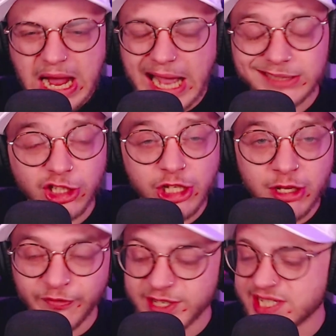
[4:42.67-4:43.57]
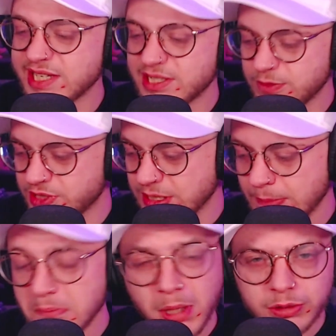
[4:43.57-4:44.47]
I don't know if it's his, was it
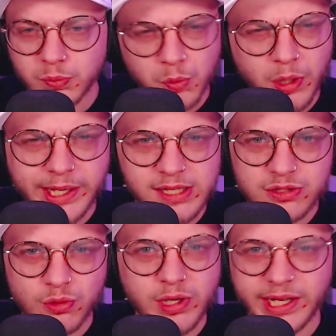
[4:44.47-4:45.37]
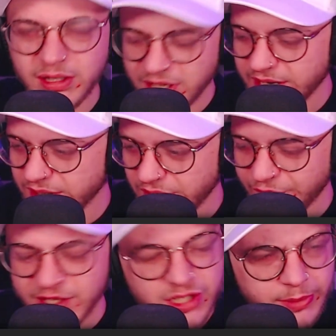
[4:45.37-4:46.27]
mud walking, talking? Like, I
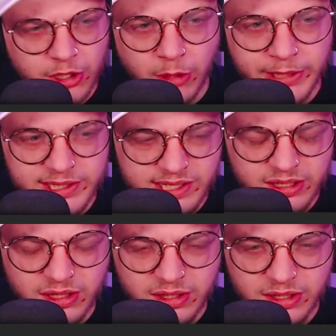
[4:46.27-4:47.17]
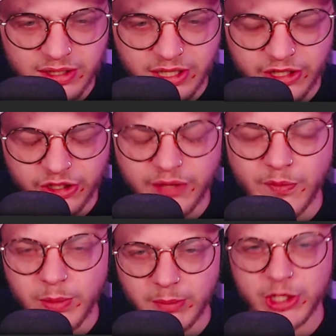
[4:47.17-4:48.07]
think somebody commented in, uh, in another
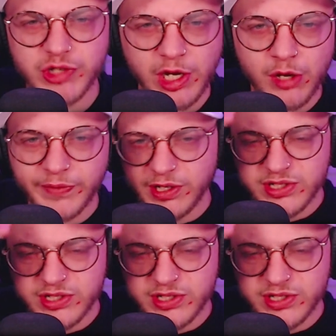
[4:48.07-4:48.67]
one of my Drakeo videos